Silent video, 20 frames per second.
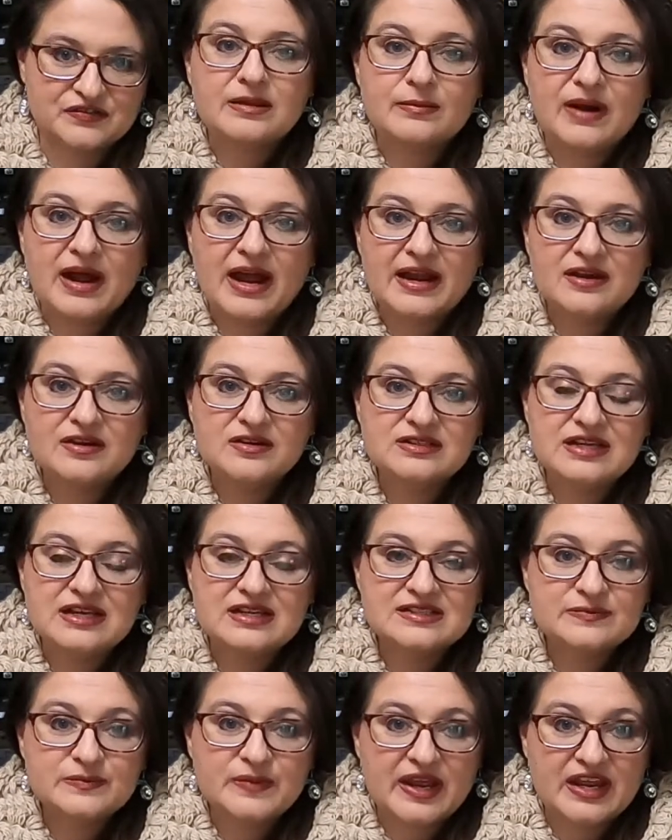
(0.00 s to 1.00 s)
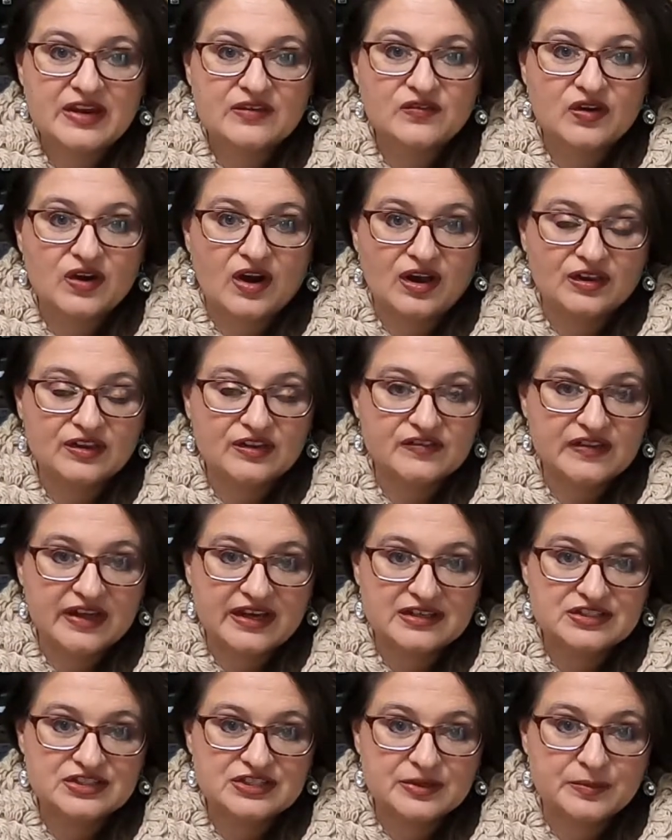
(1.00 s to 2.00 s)
The buyer does pay for all of
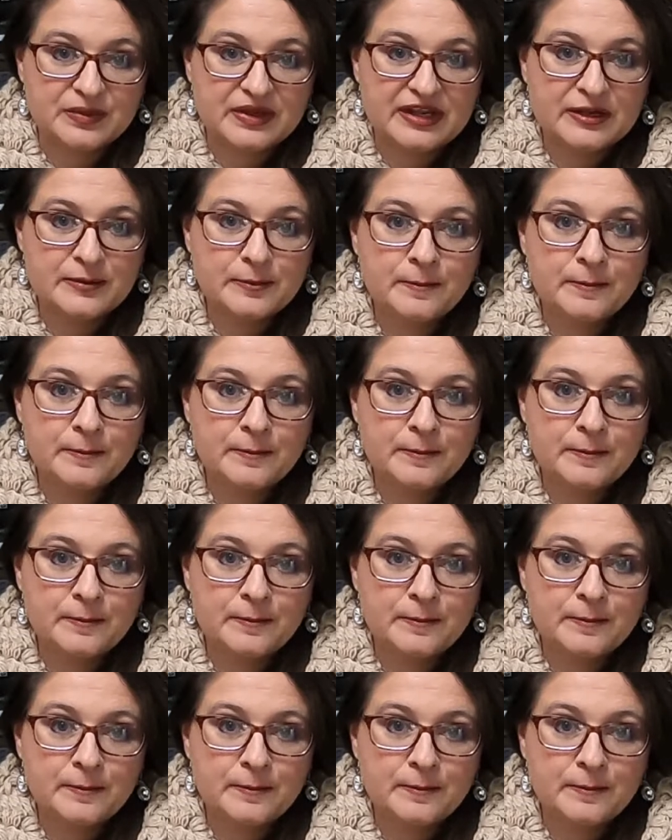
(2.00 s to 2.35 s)
that shipping.